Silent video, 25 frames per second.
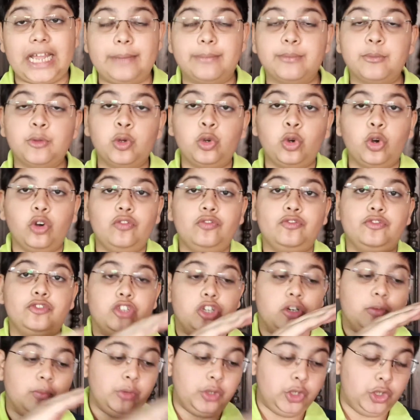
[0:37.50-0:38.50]
time go
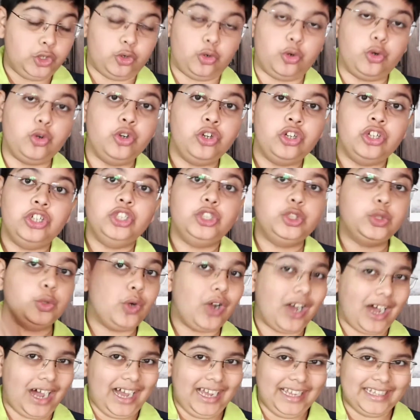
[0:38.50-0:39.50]
from low
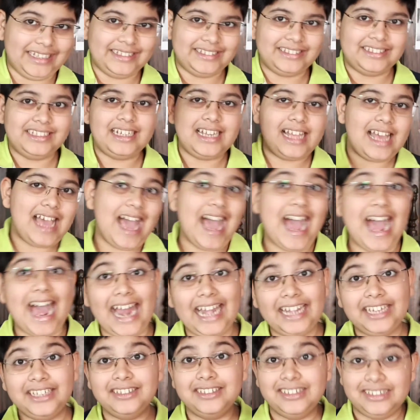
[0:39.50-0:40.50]
to high
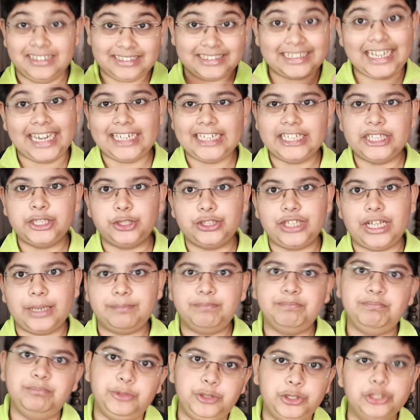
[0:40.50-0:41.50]
and get into
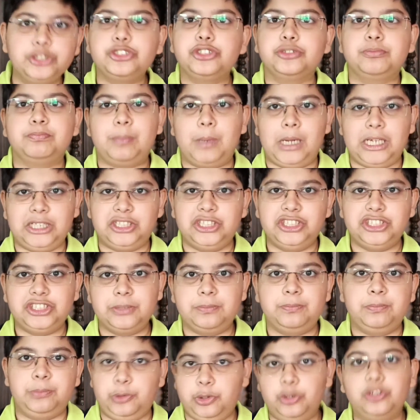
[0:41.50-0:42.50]
that YouTube
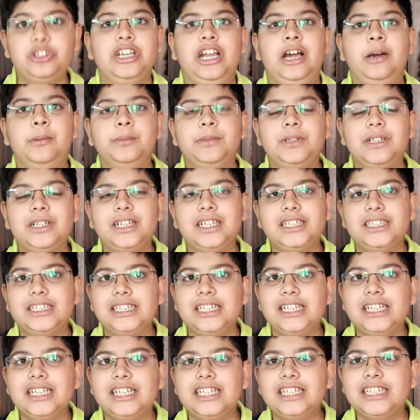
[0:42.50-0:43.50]
partnership program.
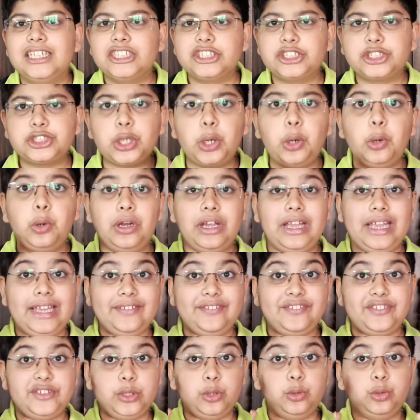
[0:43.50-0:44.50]
So
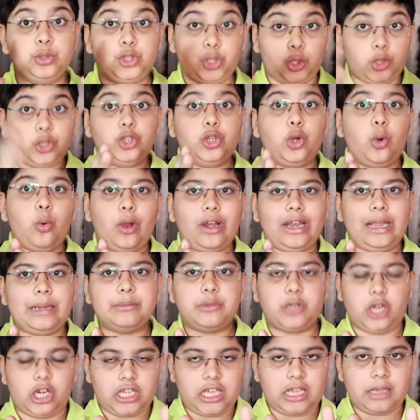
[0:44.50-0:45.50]
if you don't know what
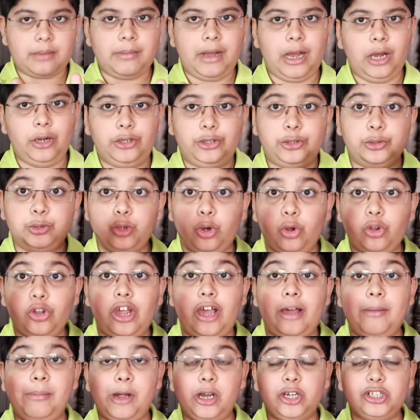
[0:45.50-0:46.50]
I'm talking about, you don't
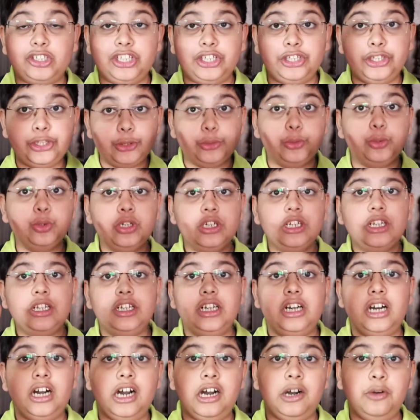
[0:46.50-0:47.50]
know about the new
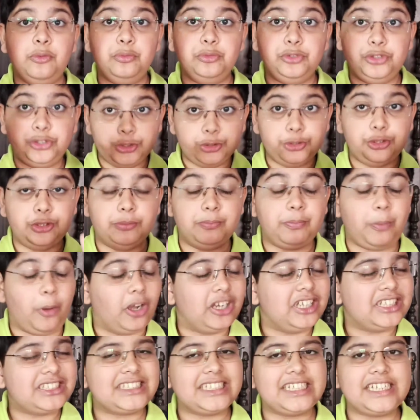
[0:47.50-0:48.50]
YouTube
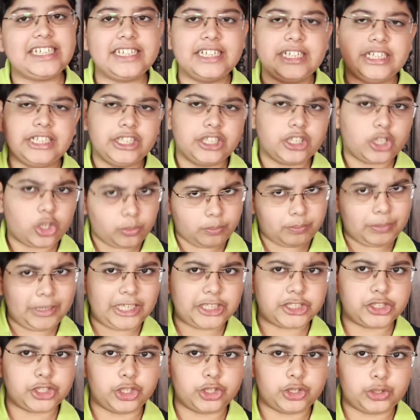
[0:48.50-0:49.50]
policy,
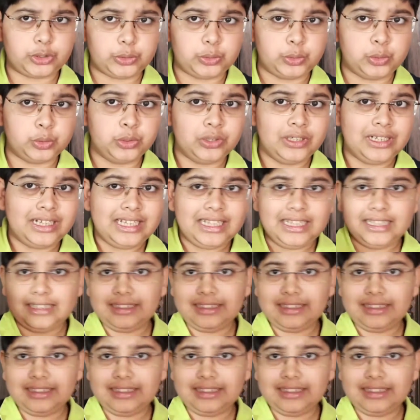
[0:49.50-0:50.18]
be sure to